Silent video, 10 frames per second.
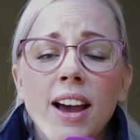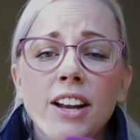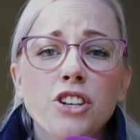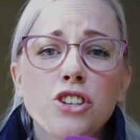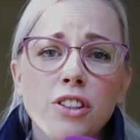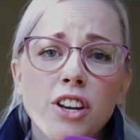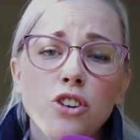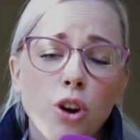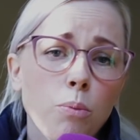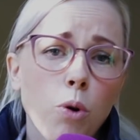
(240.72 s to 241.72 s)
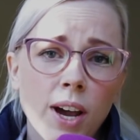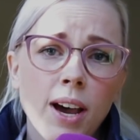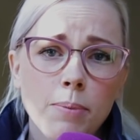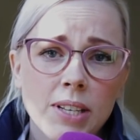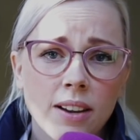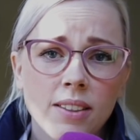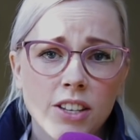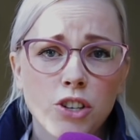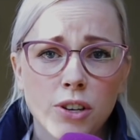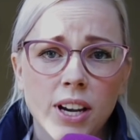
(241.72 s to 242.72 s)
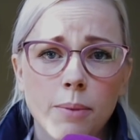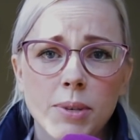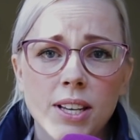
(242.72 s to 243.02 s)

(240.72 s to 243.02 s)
and ensure that no more cubs like these 2 cubs